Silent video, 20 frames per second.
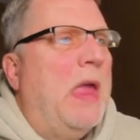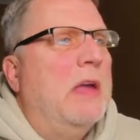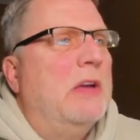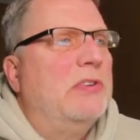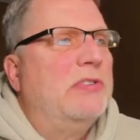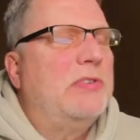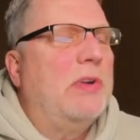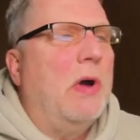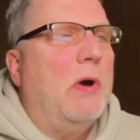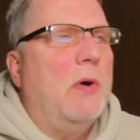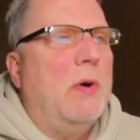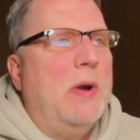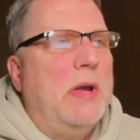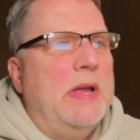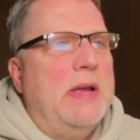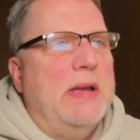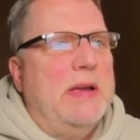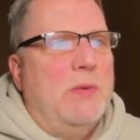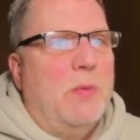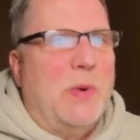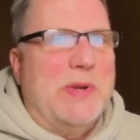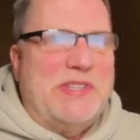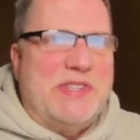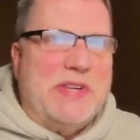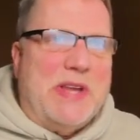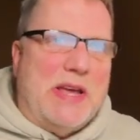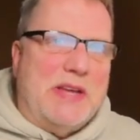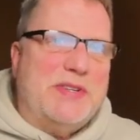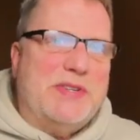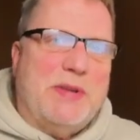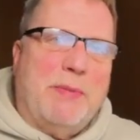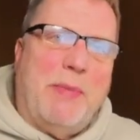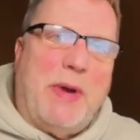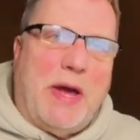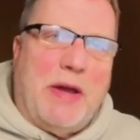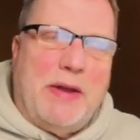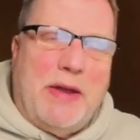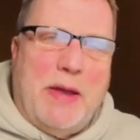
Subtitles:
So what's nice about